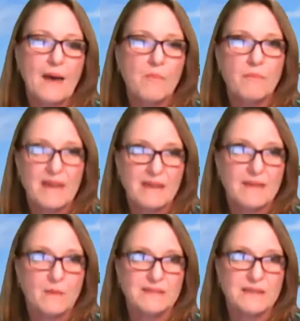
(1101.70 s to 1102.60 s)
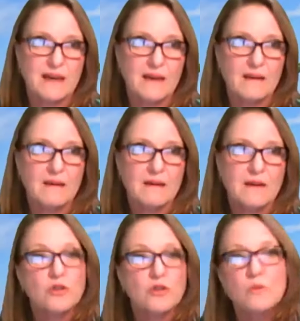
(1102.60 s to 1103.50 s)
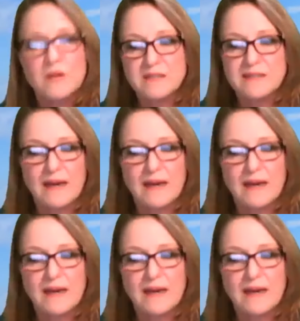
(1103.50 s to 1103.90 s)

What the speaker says: make that mistake. You want to